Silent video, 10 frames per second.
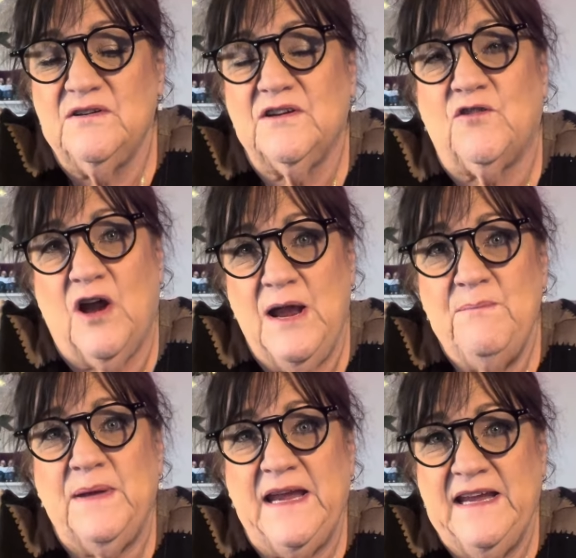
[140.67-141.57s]

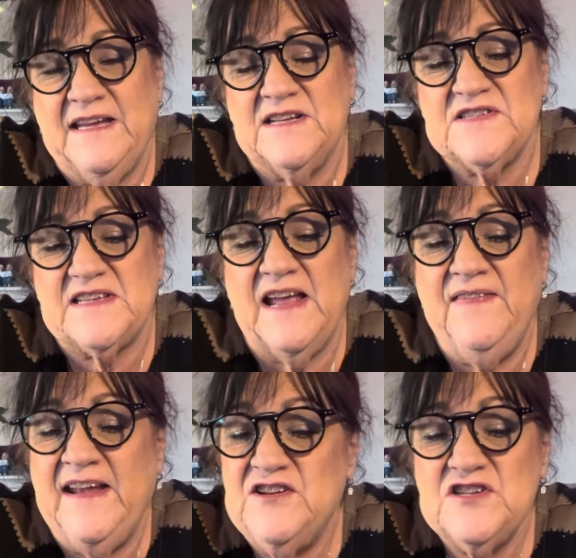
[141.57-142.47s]
gripe is,
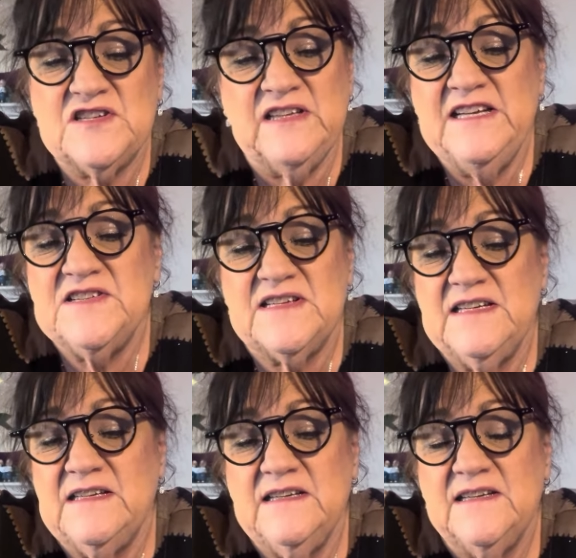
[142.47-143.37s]
and they just
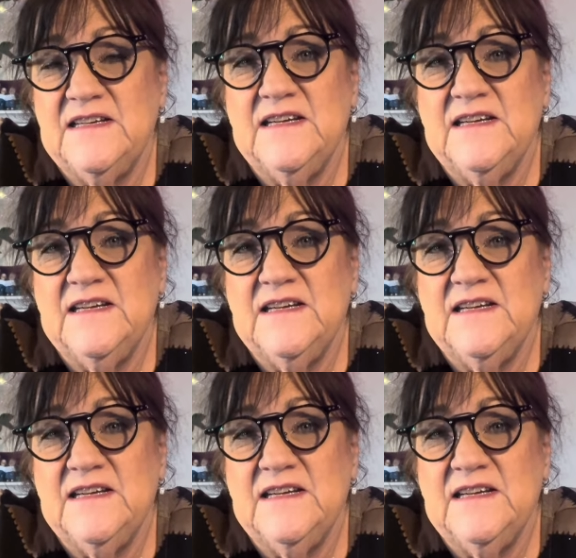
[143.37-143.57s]
listen